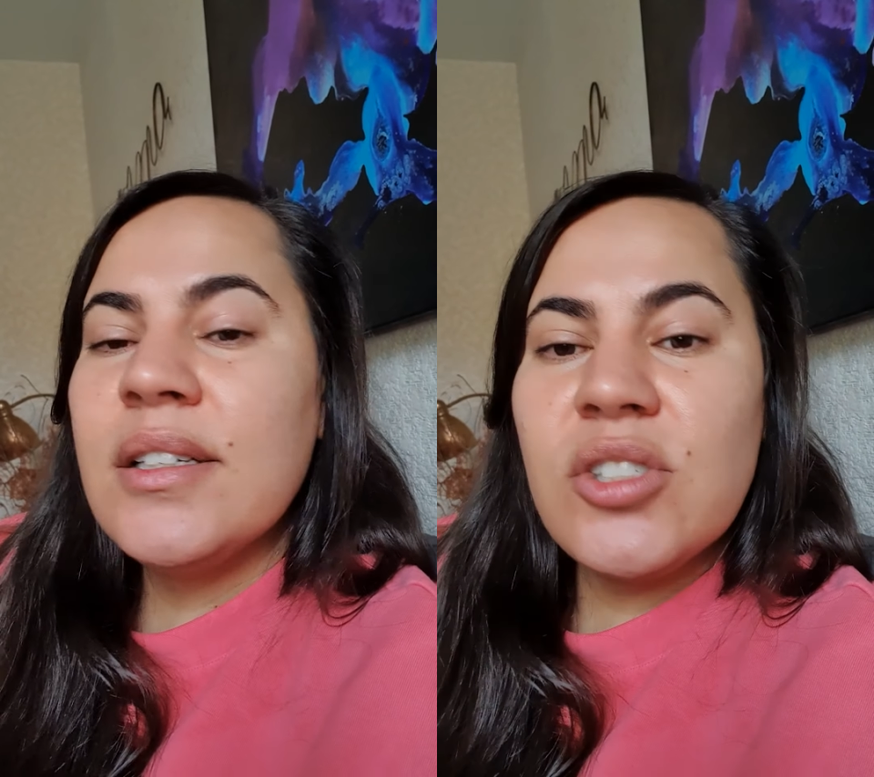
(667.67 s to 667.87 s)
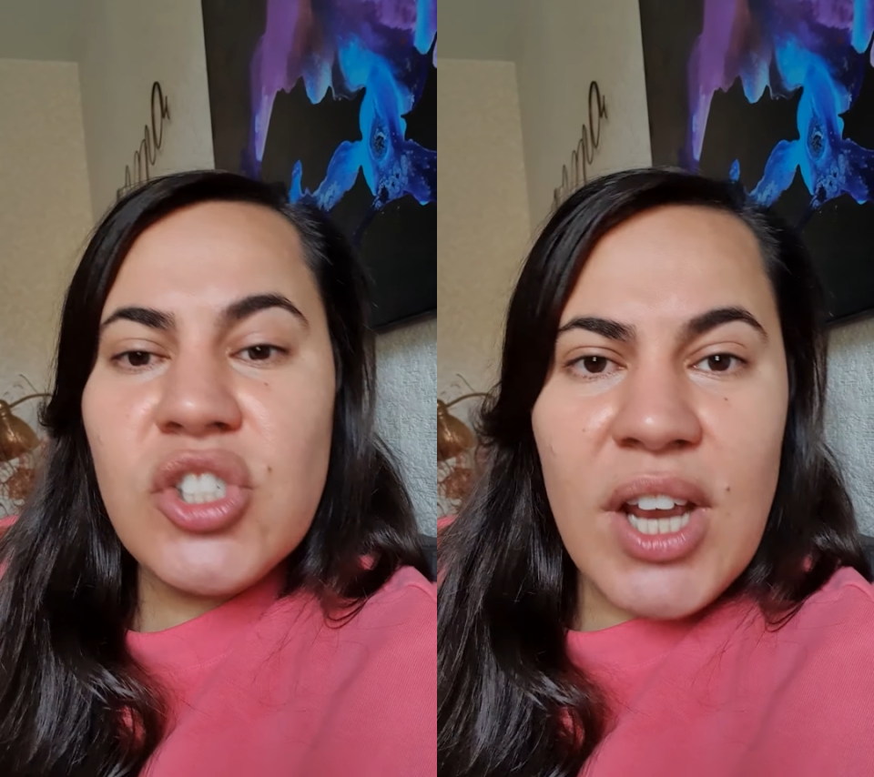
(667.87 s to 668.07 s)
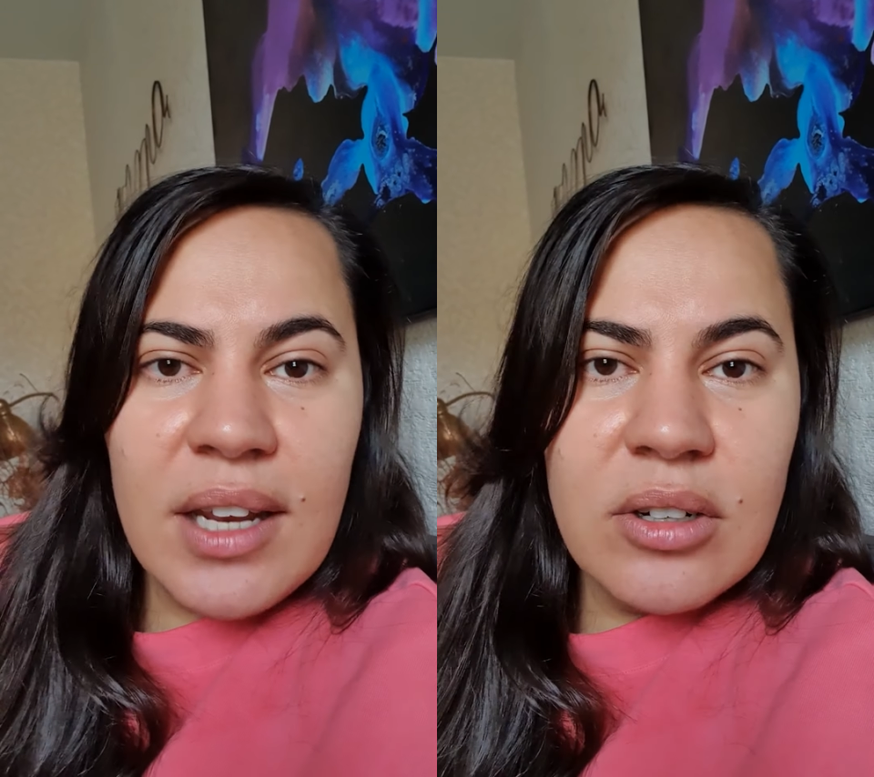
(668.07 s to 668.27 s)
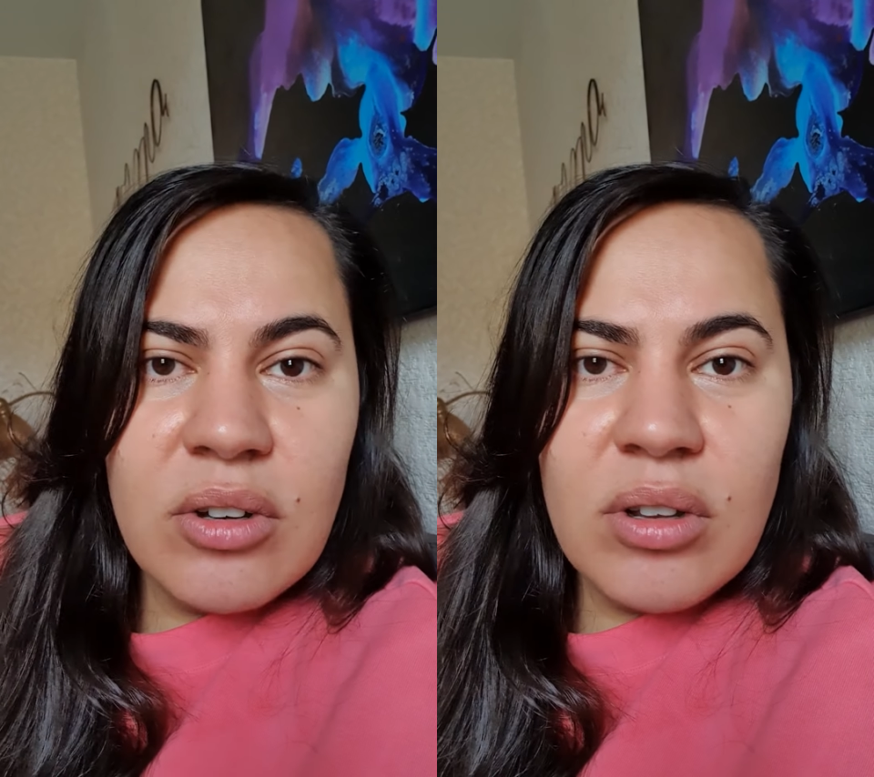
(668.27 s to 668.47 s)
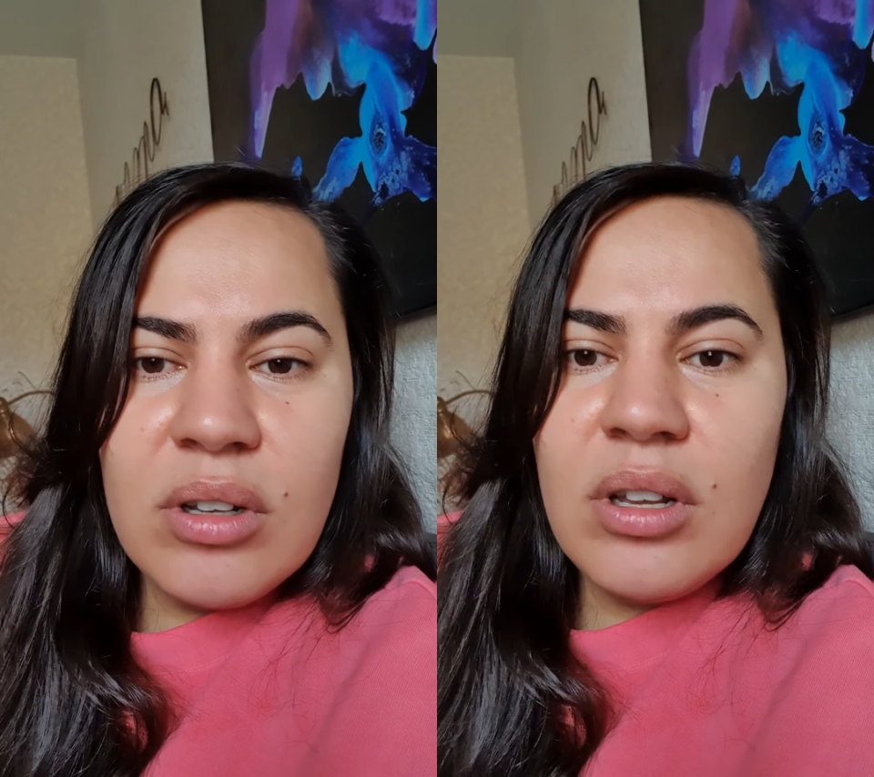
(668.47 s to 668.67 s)

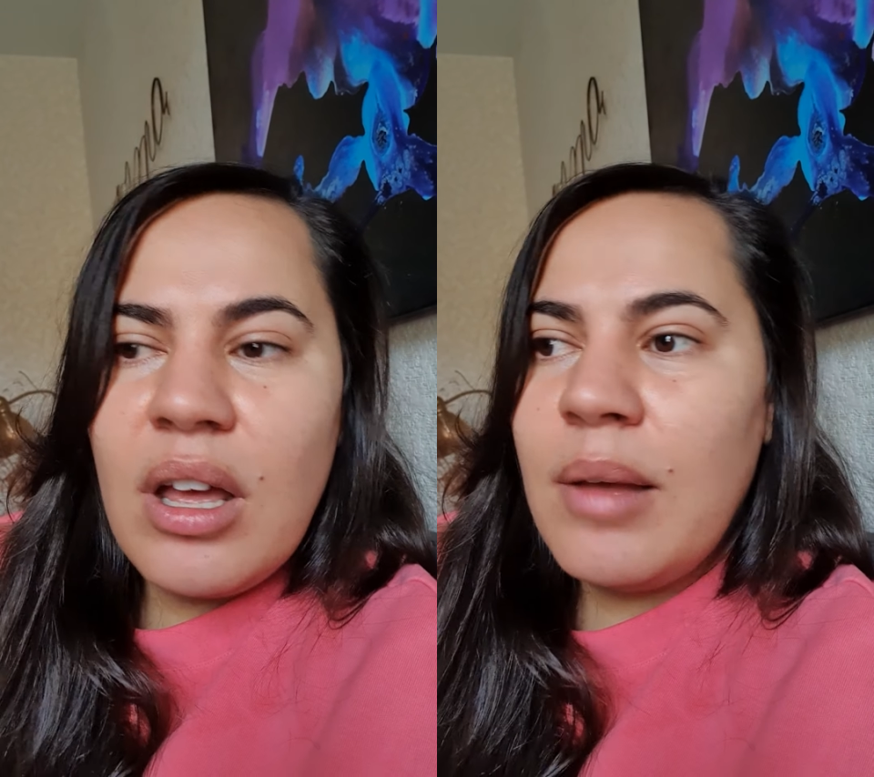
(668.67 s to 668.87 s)
channel, a